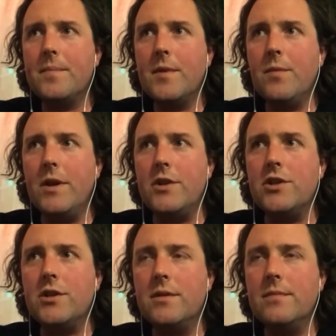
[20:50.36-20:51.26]

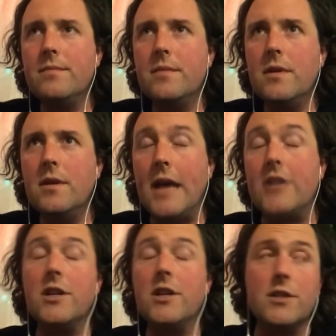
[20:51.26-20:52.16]
which
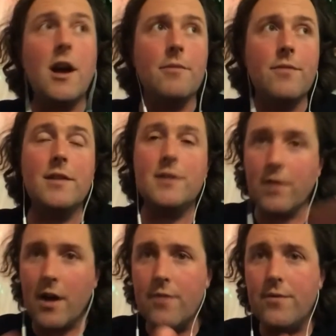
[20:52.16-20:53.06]
actually not just comic fans, now
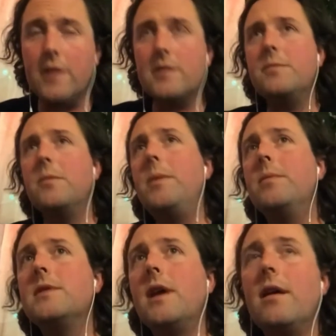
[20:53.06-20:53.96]
card fans. What
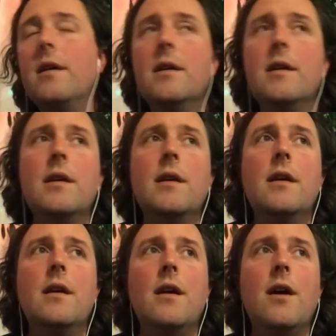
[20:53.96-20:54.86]
people say,
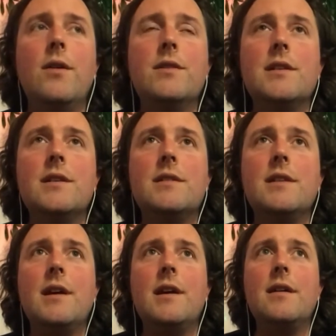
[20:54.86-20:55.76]
oh, is this
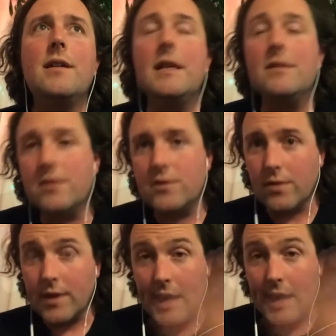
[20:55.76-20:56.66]

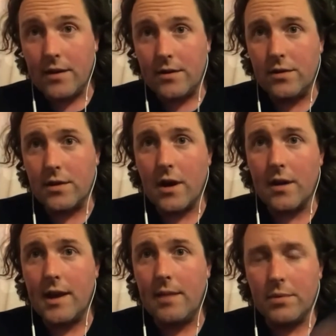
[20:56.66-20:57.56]
story canon to the
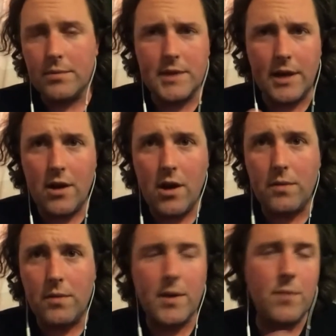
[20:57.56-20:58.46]
card game? People say no,
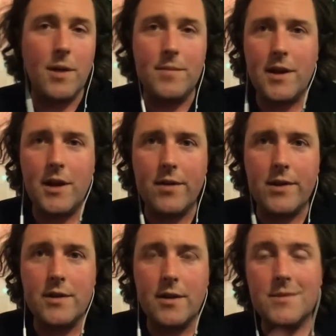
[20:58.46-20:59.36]
and they're like, well, I'm not
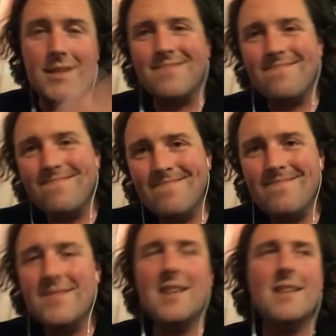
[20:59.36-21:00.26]
interested. I'm just like,
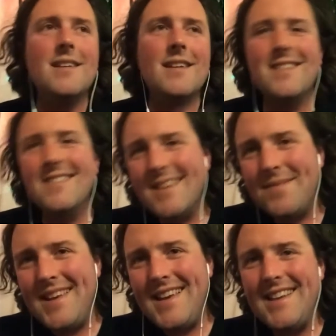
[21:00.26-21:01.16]
I
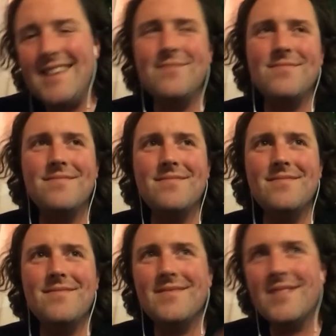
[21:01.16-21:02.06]
mean,
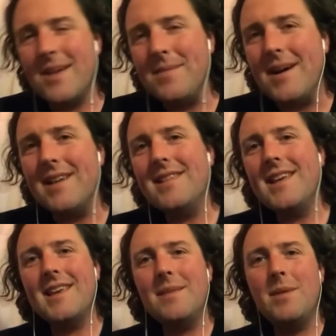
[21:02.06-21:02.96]
come on,
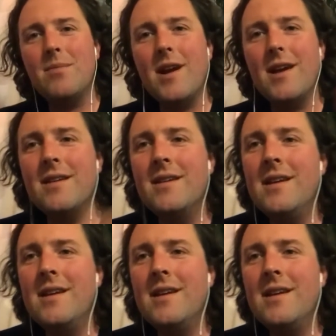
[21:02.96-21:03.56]
like, give me a break.